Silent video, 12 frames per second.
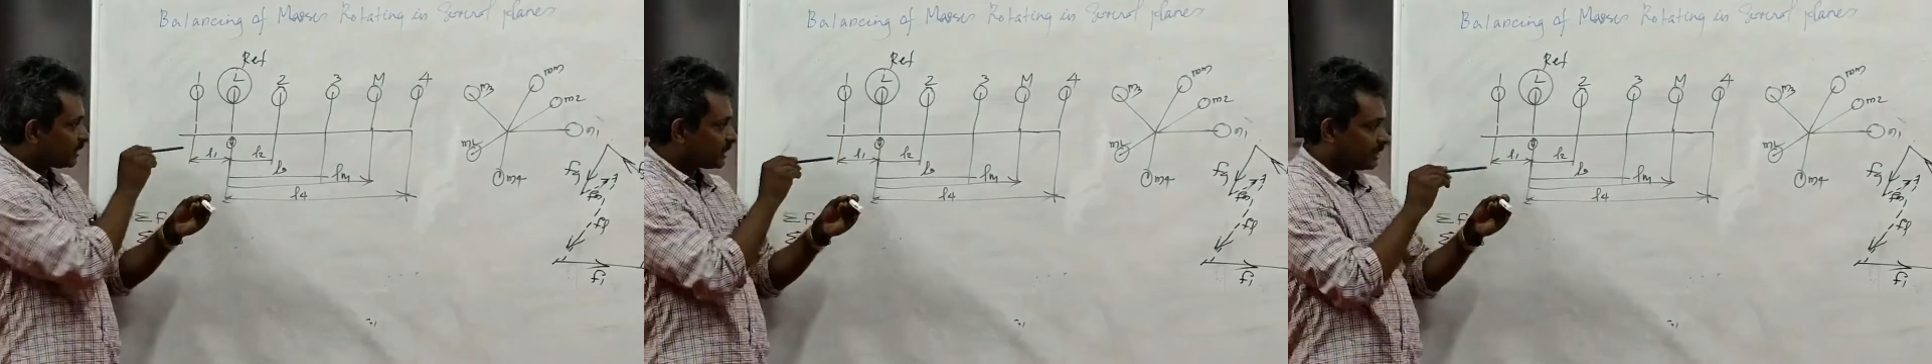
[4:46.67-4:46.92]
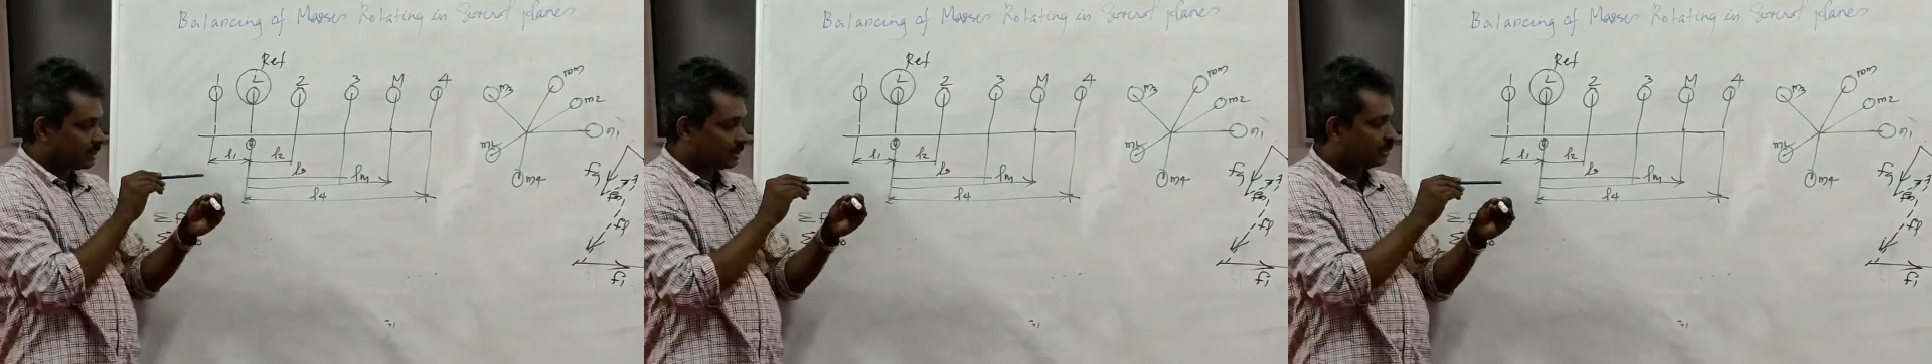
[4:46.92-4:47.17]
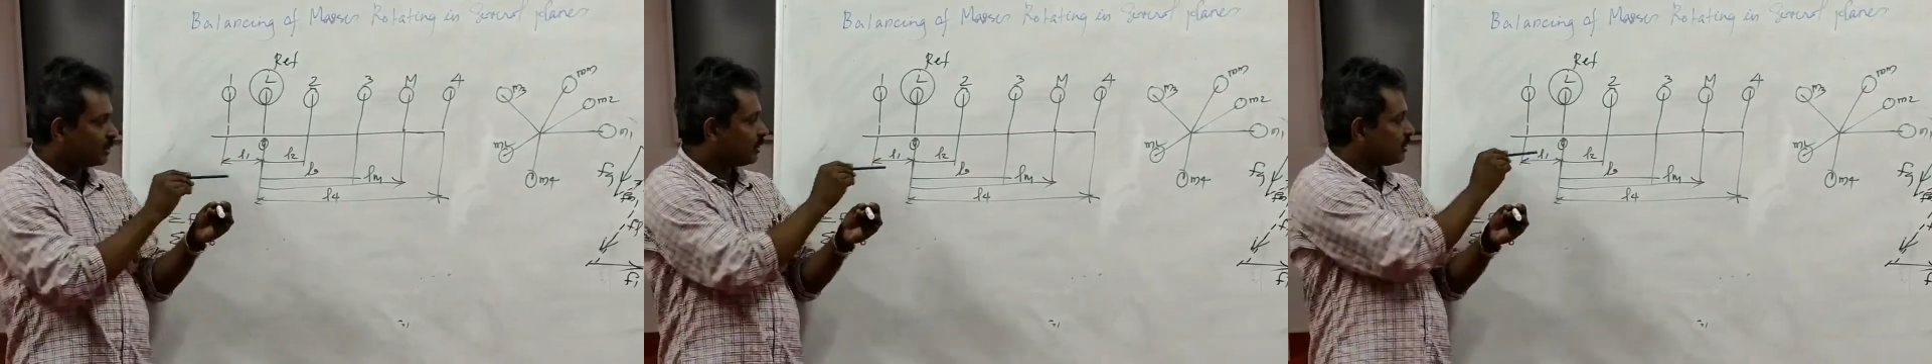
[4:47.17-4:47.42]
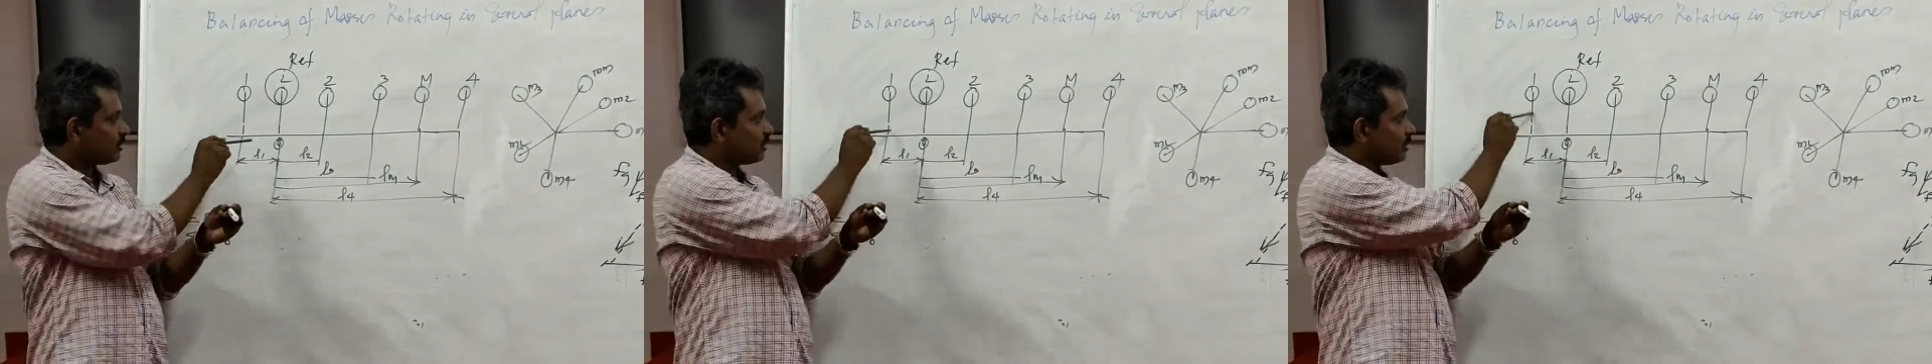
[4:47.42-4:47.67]
vector
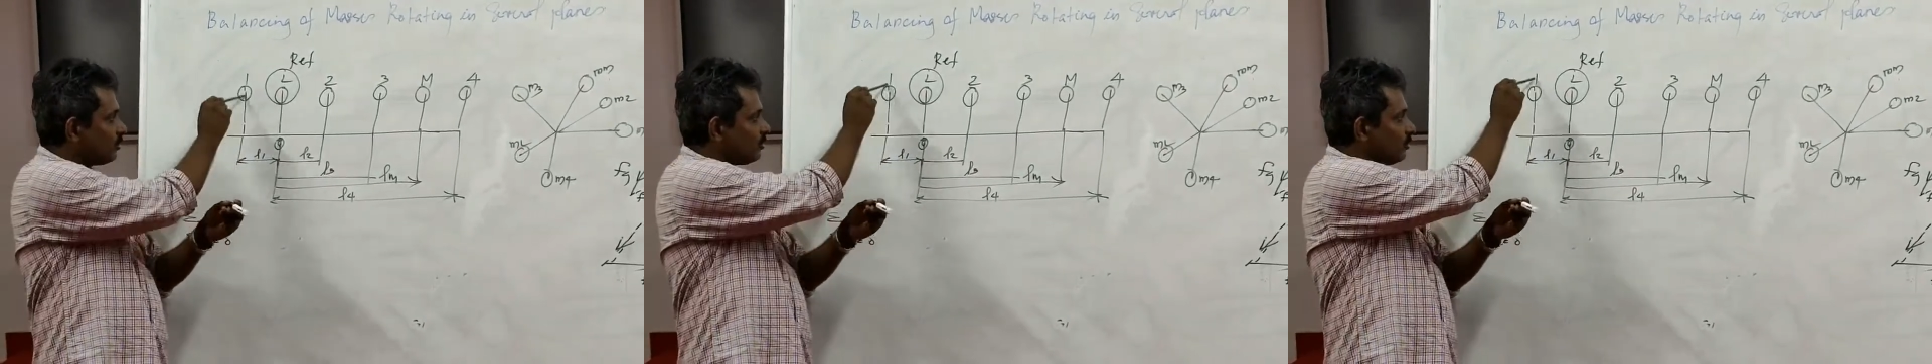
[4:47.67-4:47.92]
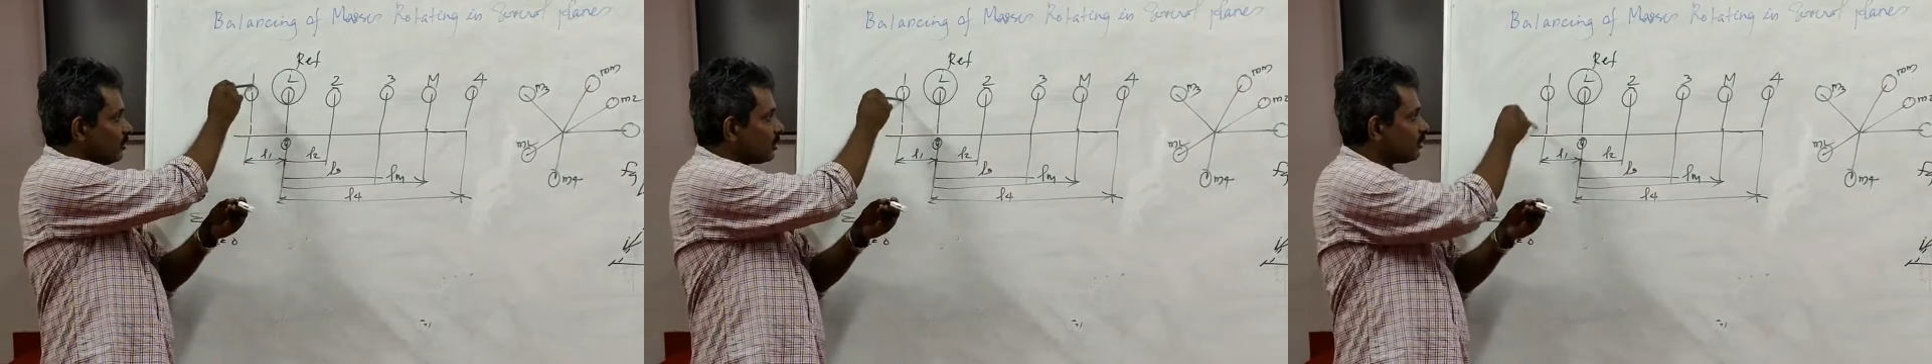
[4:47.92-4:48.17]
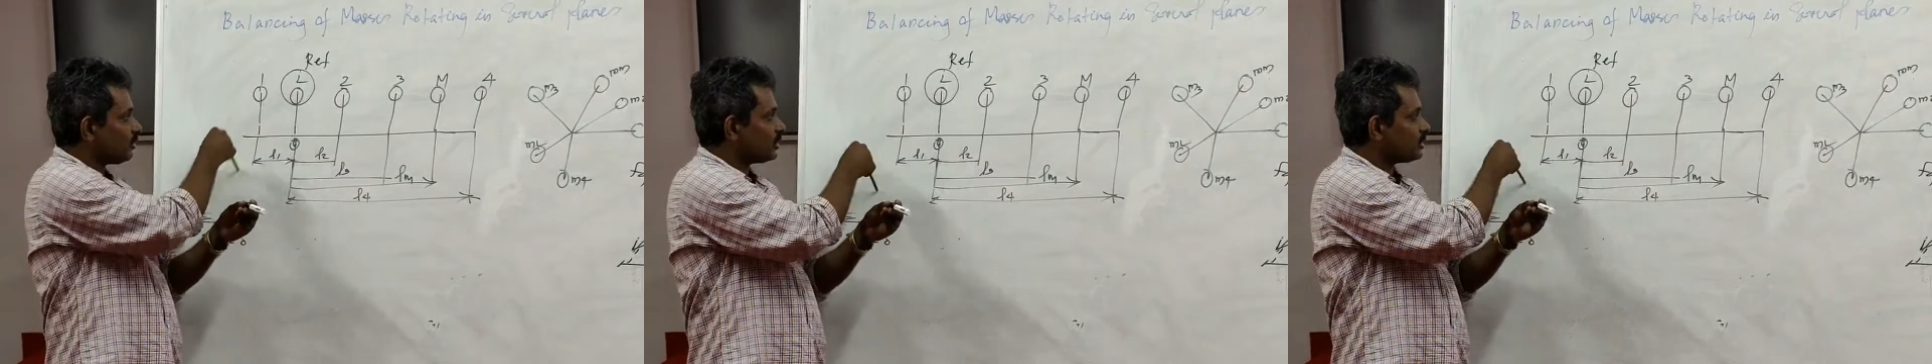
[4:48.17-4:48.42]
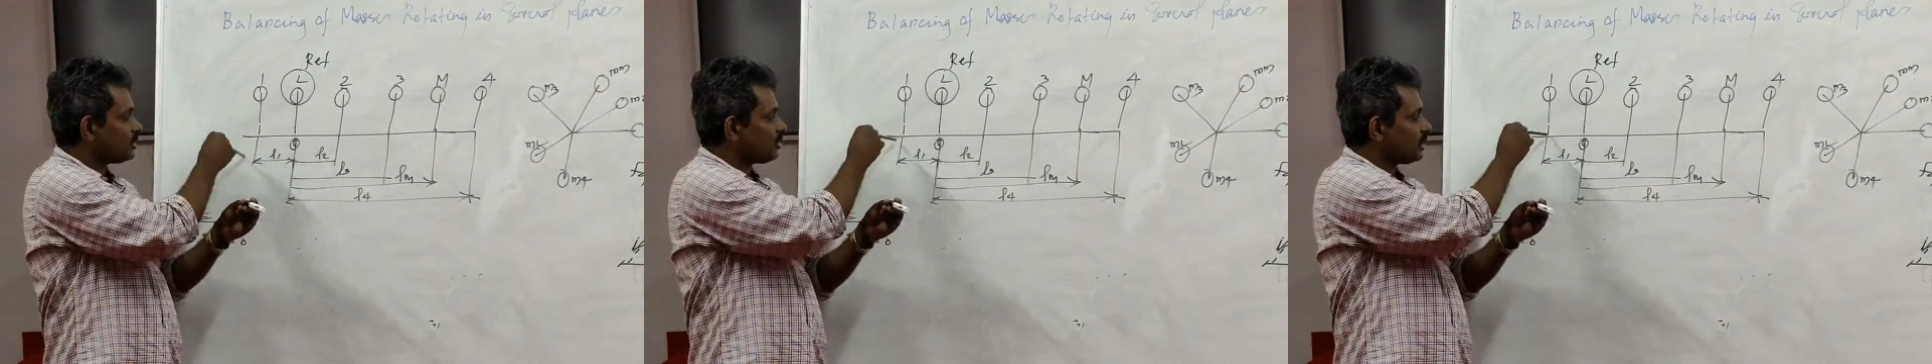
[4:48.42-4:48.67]
because for
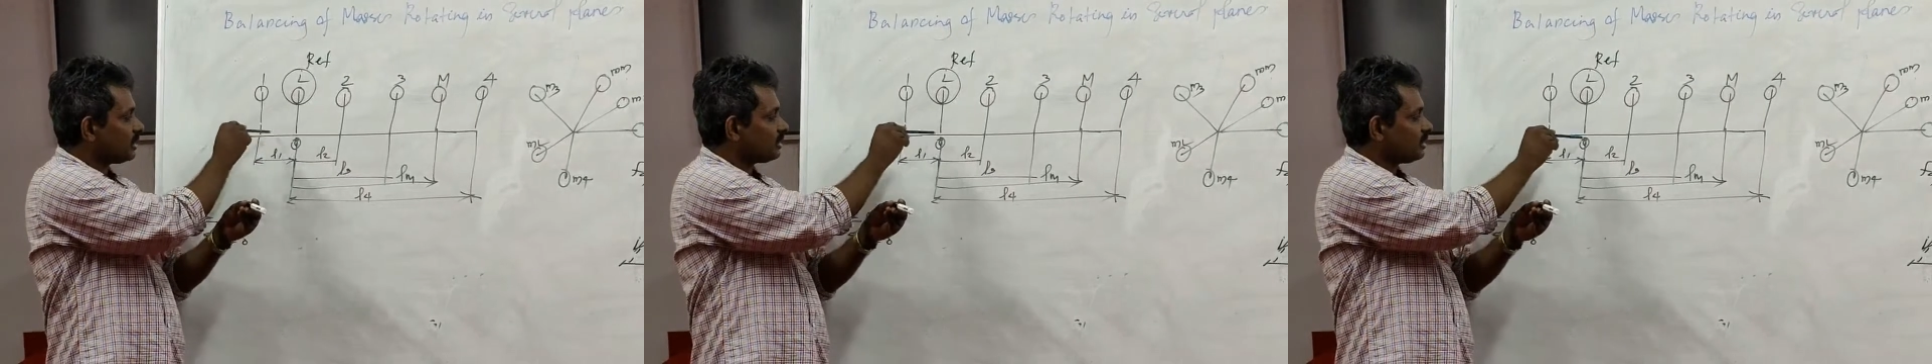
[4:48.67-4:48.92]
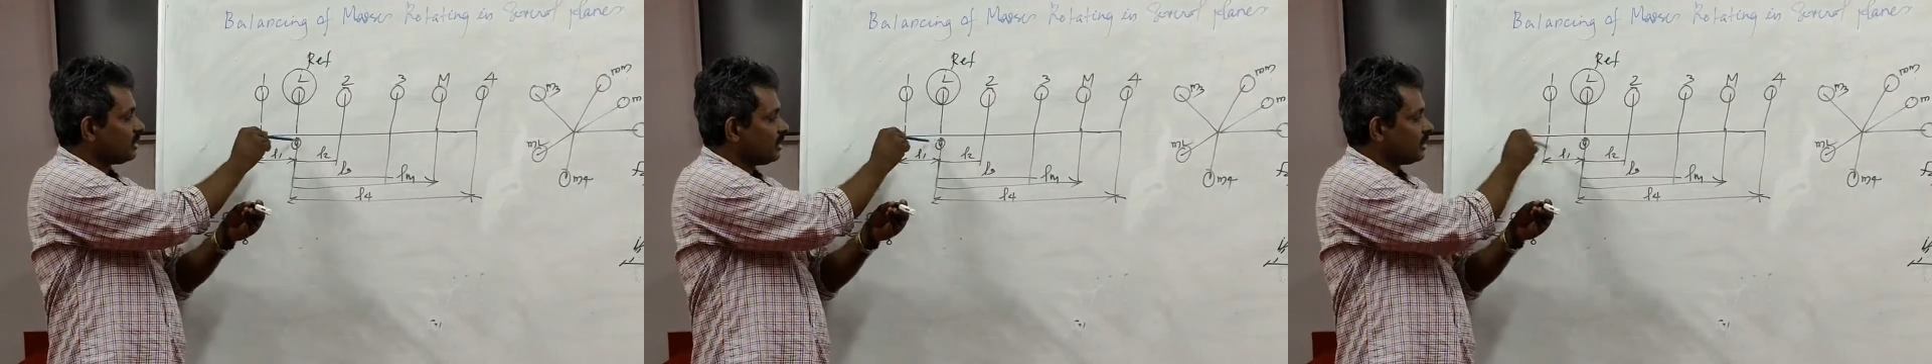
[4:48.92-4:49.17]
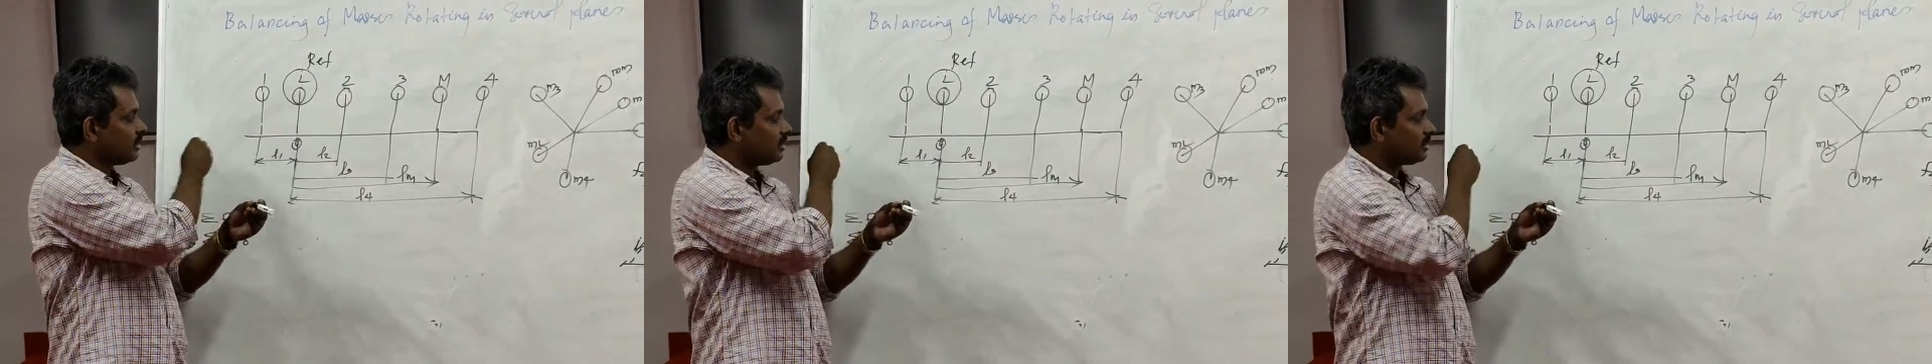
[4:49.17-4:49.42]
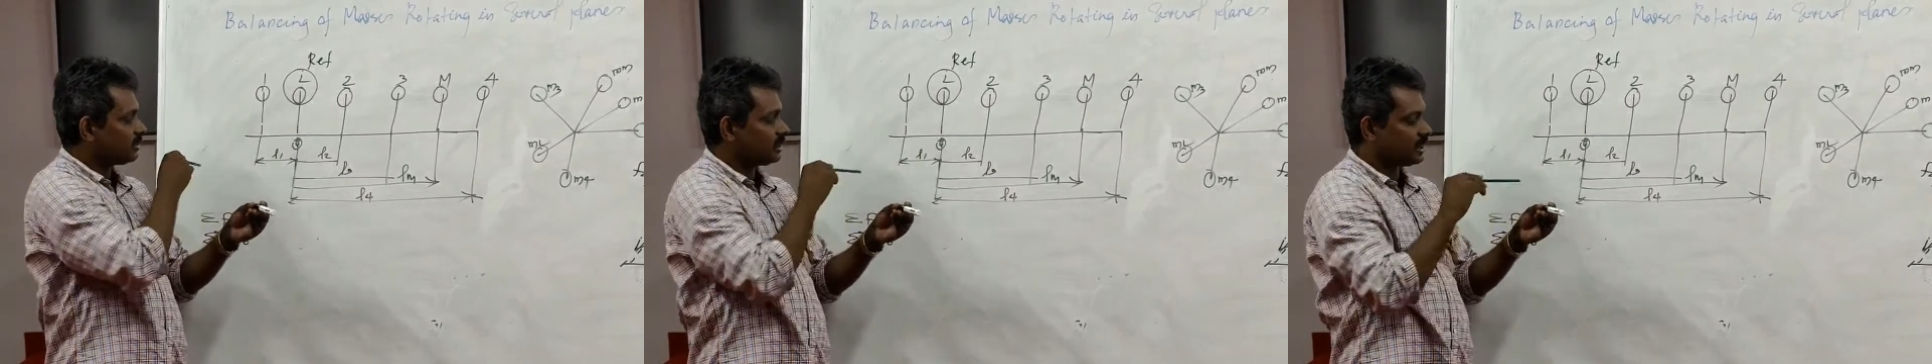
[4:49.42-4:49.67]
first mass
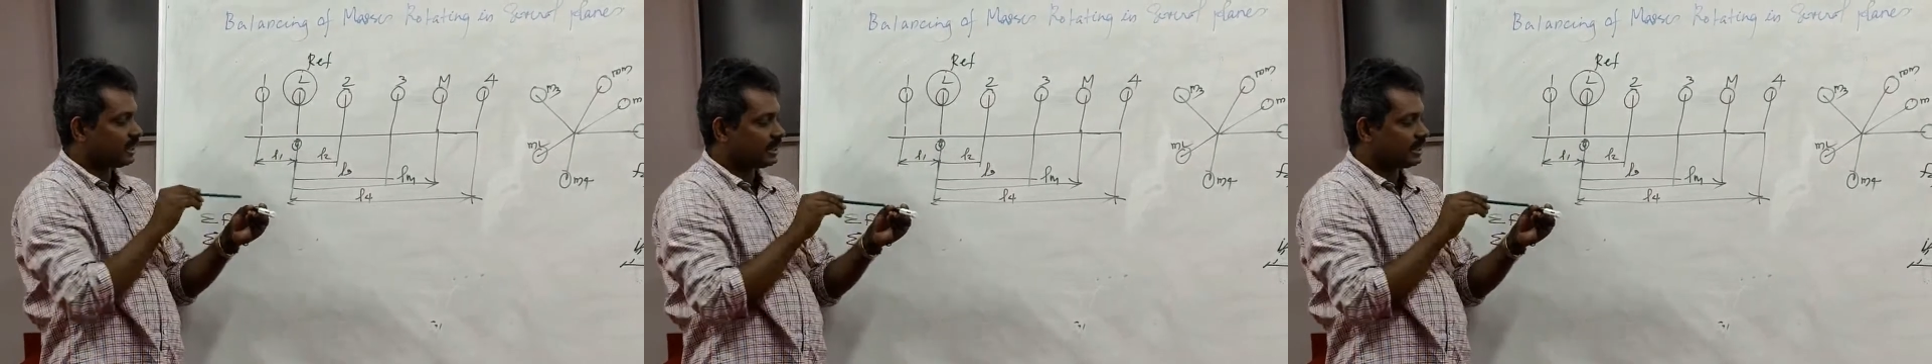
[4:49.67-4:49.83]
this is the